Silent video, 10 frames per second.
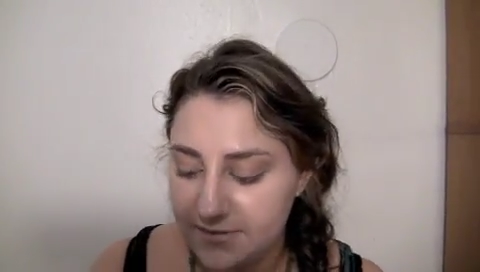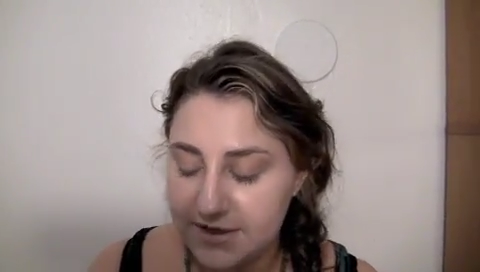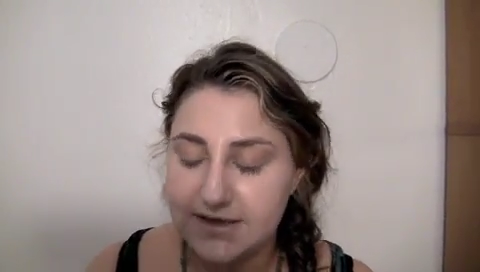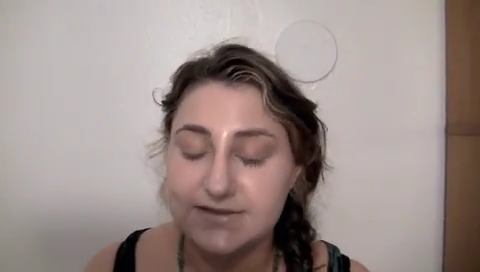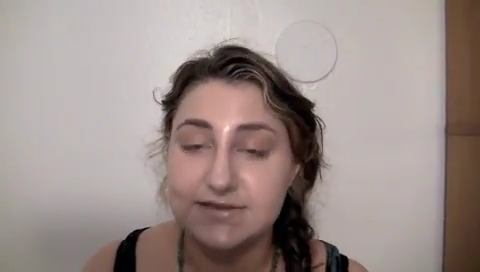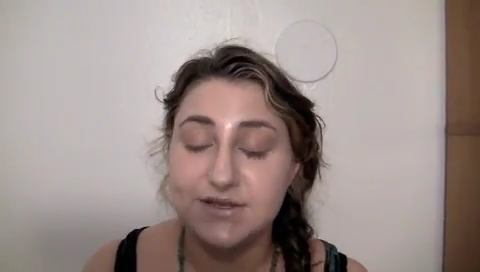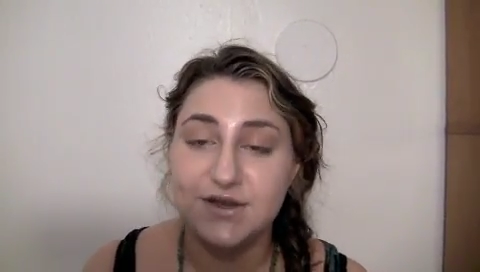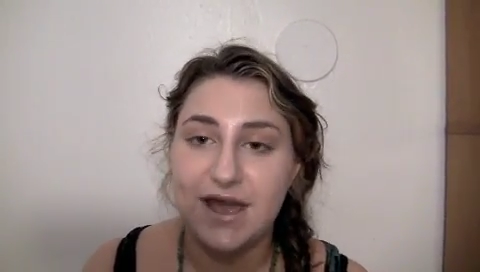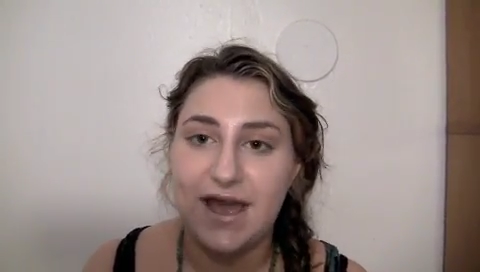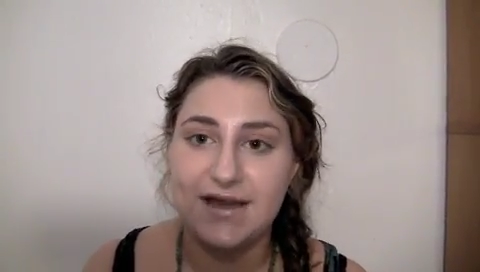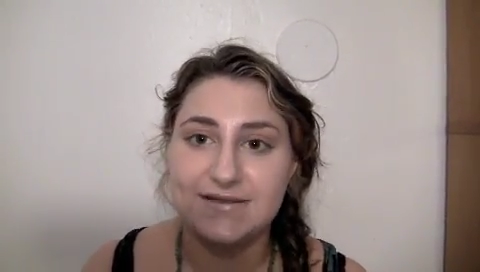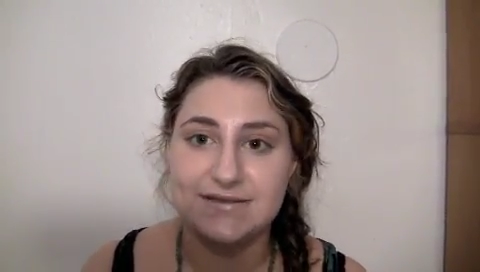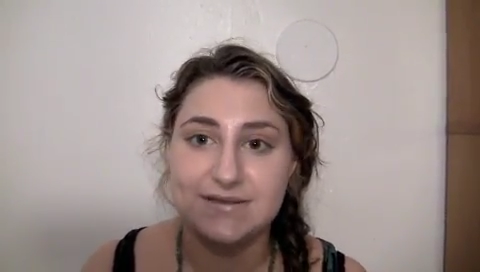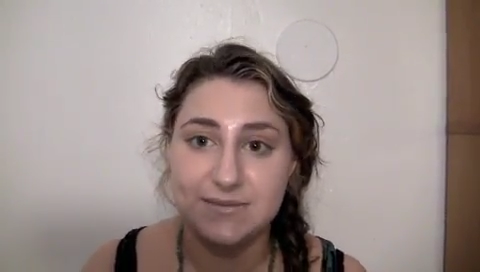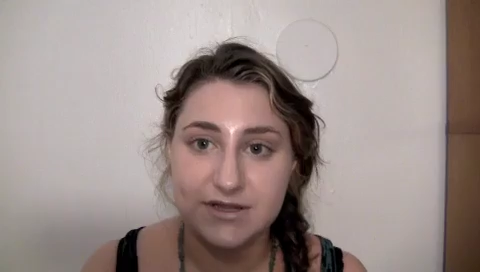because this look has
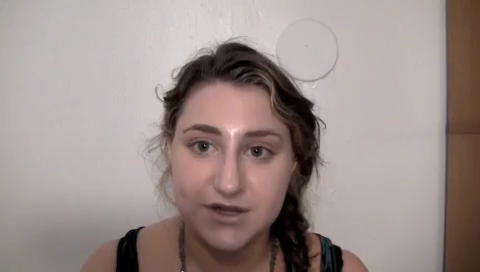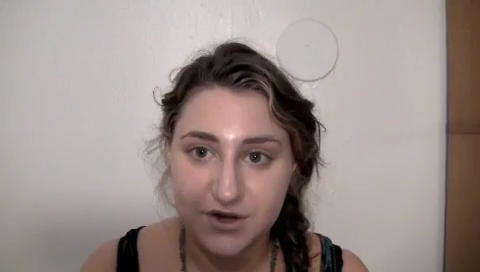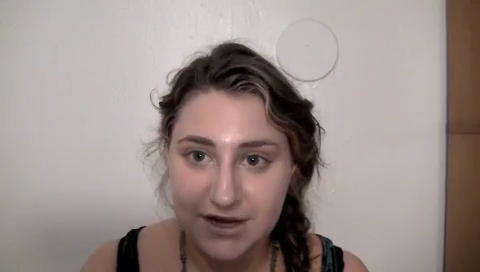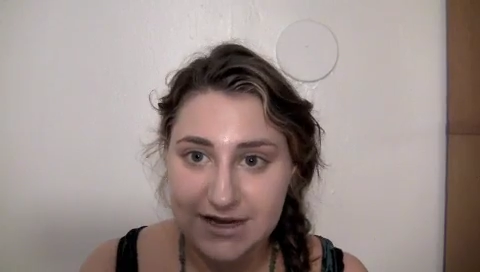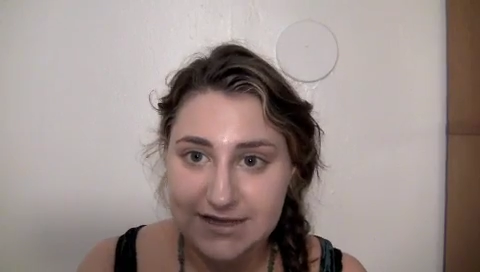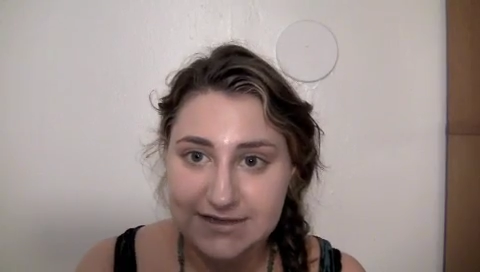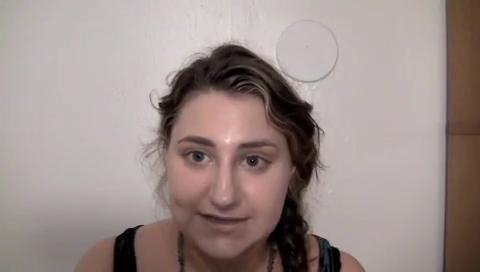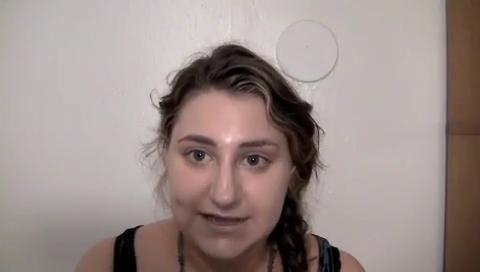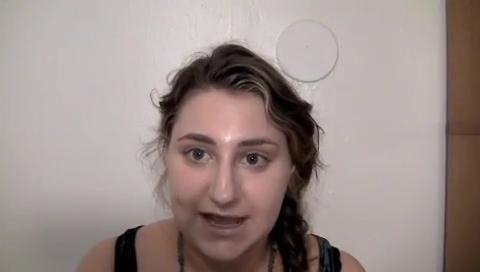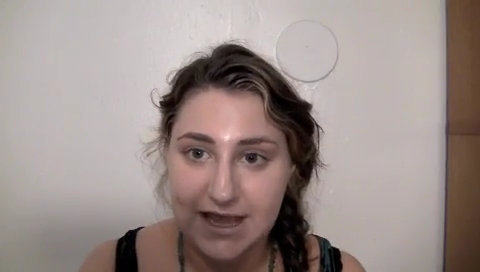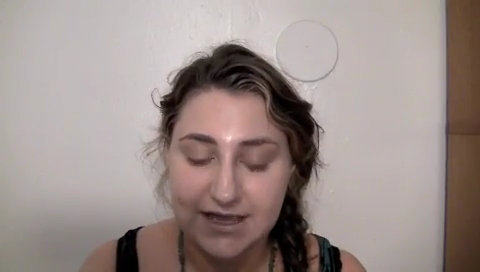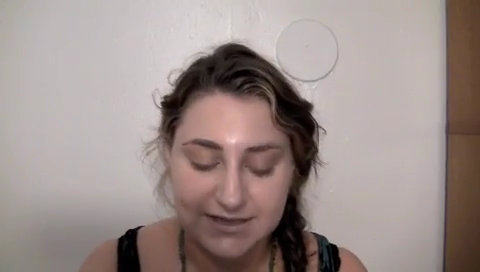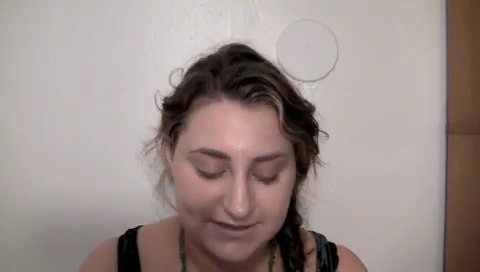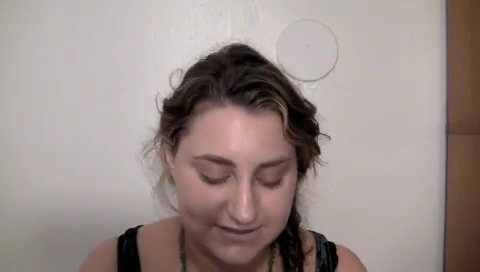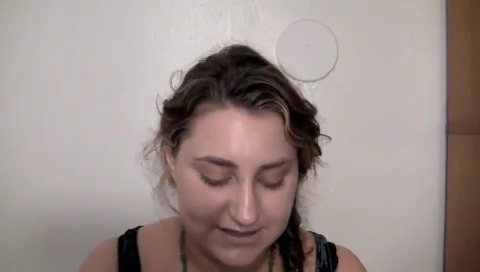some glitter in it
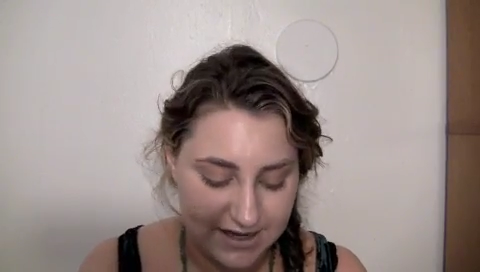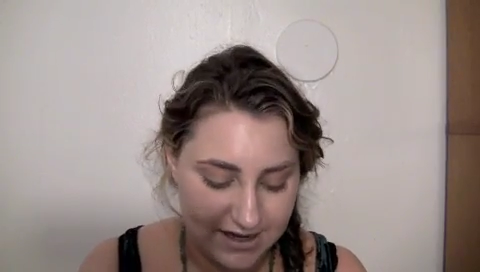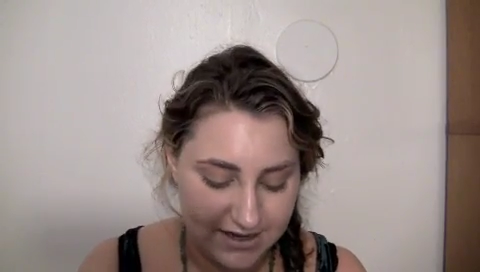and